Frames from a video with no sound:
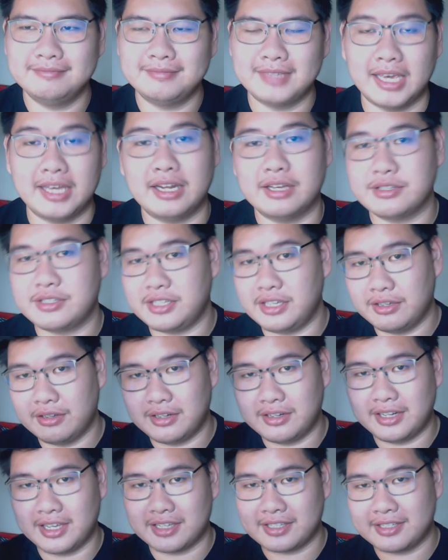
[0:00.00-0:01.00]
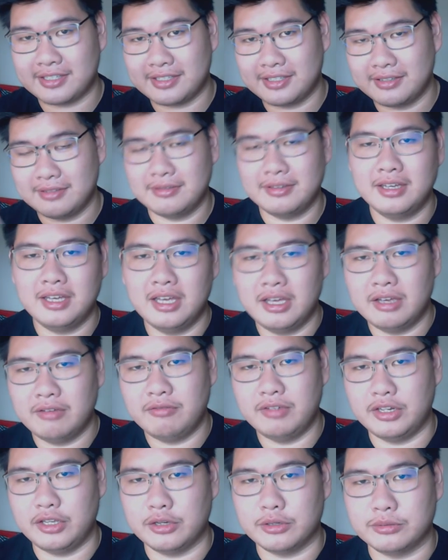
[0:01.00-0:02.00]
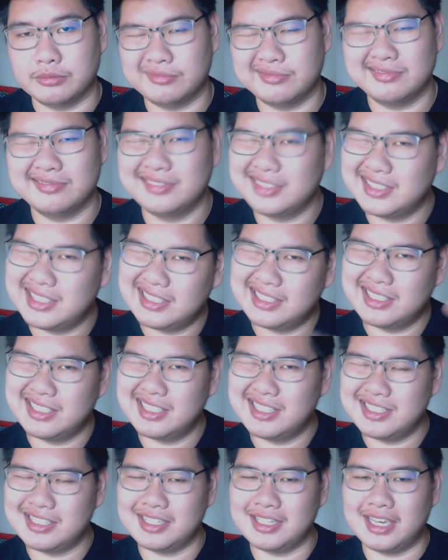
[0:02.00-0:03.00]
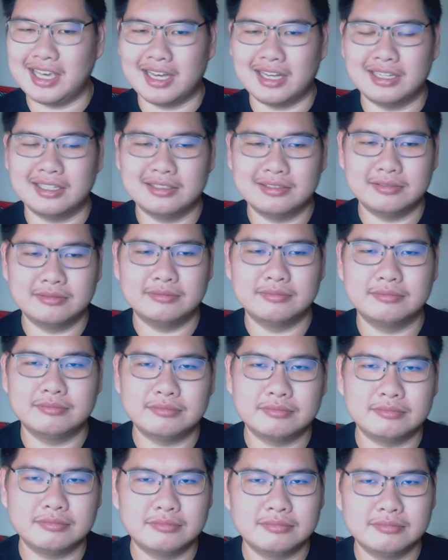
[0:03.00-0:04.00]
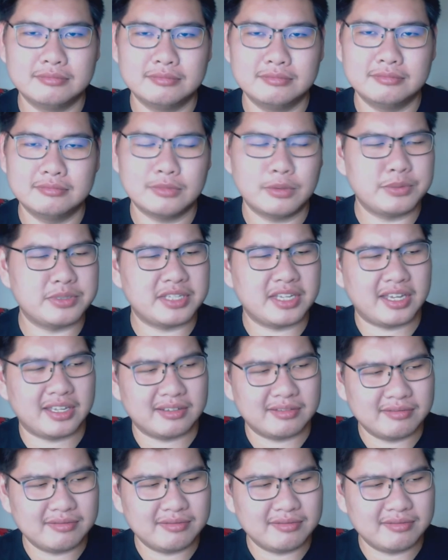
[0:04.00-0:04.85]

And I'll see you in the next video. See ya. What was that?